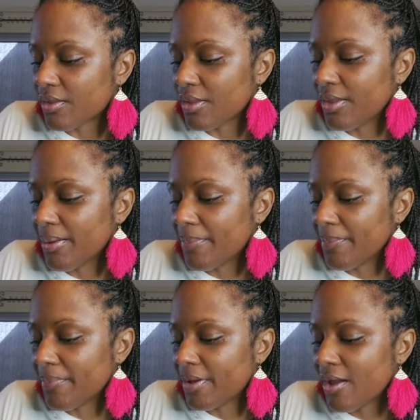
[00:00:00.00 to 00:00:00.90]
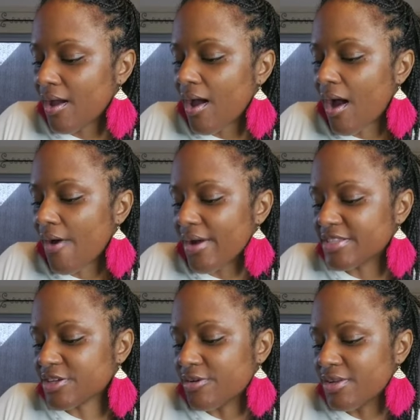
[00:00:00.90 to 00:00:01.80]
Yep. All
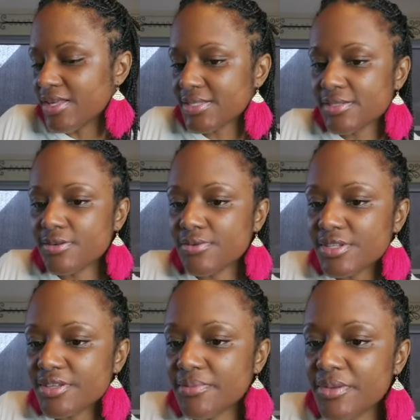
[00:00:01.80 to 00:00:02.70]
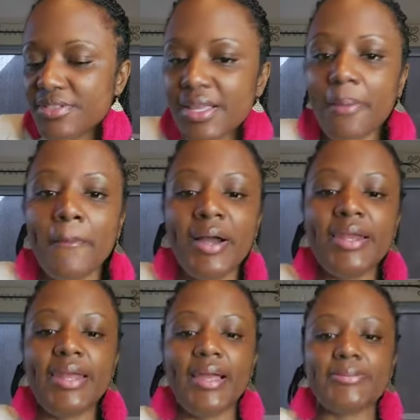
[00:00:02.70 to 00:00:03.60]
right, so let's tune into Music
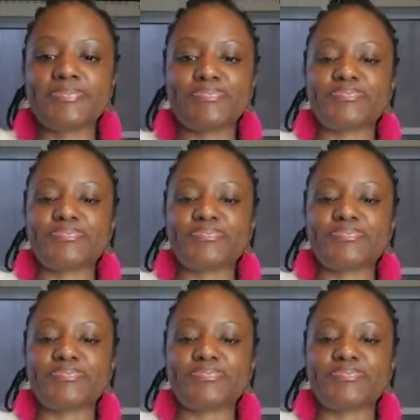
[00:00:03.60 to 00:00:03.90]
Monday.